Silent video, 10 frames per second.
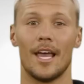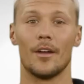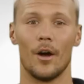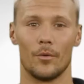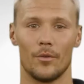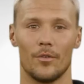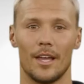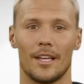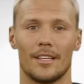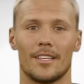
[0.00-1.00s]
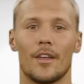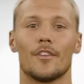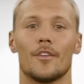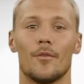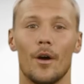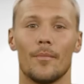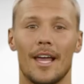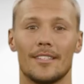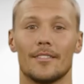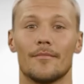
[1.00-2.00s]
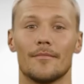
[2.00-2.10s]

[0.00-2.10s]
and help create intelligent robots.